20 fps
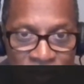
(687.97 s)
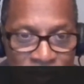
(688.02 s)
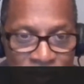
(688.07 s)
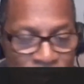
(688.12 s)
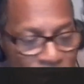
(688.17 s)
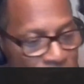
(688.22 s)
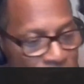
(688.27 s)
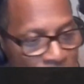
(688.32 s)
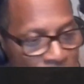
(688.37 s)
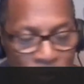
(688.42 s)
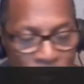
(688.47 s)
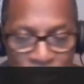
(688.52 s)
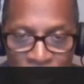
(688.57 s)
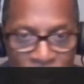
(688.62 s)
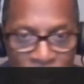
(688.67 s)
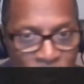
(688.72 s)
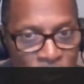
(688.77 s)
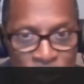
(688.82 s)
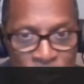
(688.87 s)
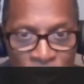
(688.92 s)
You just don't
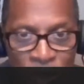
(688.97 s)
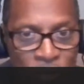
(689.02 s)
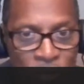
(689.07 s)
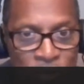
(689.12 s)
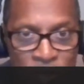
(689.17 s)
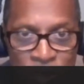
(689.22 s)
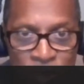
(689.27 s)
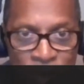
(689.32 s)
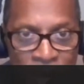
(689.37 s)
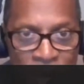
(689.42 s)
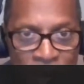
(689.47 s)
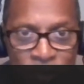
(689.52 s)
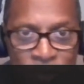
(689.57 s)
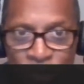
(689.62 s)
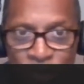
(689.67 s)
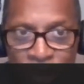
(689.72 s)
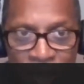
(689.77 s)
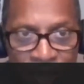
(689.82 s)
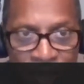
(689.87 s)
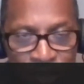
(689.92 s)
know. You
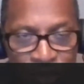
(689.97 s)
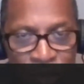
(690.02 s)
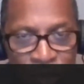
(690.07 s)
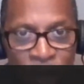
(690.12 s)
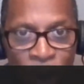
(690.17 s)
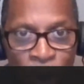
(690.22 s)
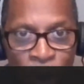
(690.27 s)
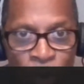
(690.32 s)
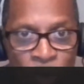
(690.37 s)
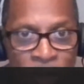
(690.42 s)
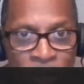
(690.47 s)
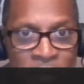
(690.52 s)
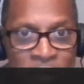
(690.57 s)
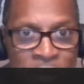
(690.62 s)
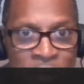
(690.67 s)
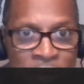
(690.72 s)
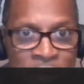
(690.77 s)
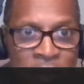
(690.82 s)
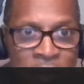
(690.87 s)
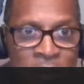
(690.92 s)
can
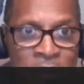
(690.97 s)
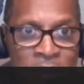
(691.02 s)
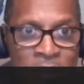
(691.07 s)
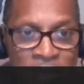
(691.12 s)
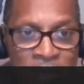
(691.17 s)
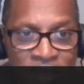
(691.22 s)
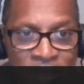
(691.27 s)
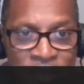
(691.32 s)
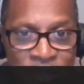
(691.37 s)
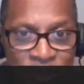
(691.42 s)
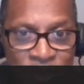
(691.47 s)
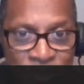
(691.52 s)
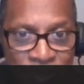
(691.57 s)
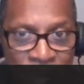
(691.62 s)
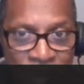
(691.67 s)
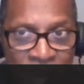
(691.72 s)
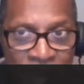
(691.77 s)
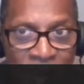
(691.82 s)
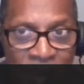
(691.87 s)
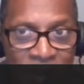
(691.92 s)
only let your
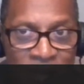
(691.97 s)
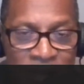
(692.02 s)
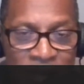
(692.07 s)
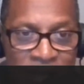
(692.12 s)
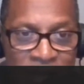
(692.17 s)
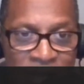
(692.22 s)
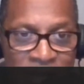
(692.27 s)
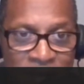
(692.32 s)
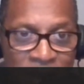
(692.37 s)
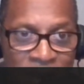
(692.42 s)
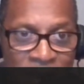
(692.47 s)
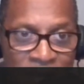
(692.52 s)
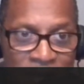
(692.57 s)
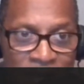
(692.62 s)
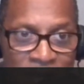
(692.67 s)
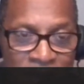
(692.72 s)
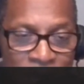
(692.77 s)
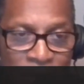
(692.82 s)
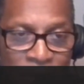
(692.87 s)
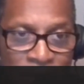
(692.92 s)
child leave out of
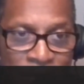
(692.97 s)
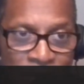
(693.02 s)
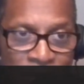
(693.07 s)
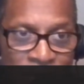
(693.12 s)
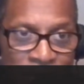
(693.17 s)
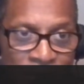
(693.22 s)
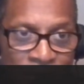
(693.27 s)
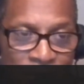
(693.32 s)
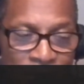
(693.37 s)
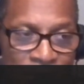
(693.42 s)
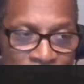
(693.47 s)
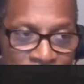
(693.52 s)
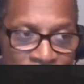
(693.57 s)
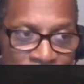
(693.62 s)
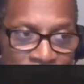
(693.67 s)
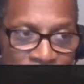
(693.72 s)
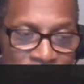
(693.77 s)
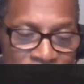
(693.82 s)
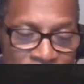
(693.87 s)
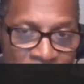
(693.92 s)
there with a
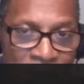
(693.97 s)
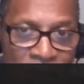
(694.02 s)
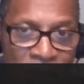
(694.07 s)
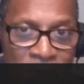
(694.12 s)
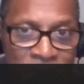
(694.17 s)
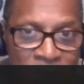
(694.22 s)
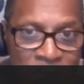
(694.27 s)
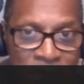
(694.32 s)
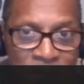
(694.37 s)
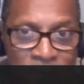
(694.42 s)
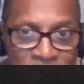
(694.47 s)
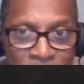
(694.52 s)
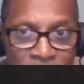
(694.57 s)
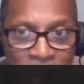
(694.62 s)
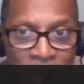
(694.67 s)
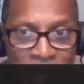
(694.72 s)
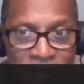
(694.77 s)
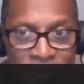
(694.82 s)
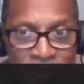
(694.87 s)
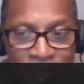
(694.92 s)
good thought and a good
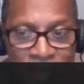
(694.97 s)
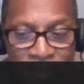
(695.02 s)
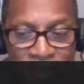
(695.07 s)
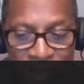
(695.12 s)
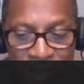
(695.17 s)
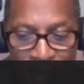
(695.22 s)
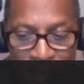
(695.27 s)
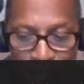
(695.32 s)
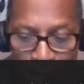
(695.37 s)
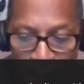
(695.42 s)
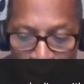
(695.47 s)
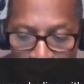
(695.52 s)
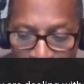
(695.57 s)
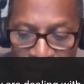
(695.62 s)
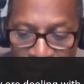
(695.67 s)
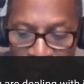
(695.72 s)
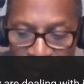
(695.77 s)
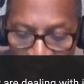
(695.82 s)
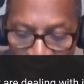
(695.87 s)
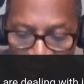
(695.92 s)
mindset, saying have a
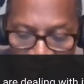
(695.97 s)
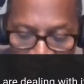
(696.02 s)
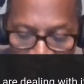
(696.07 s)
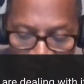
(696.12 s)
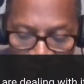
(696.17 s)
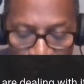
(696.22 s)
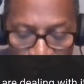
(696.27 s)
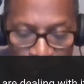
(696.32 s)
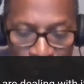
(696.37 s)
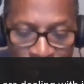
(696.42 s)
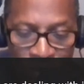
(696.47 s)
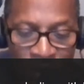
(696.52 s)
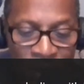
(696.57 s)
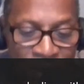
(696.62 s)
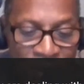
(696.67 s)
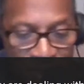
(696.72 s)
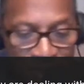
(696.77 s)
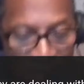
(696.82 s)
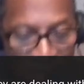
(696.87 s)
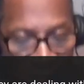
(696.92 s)
good day at school,
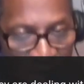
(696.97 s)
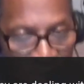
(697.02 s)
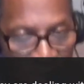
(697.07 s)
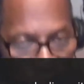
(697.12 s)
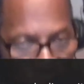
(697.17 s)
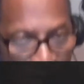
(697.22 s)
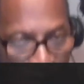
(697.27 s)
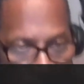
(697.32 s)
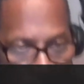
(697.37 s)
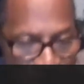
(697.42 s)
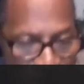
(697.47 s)
stay out of trouble.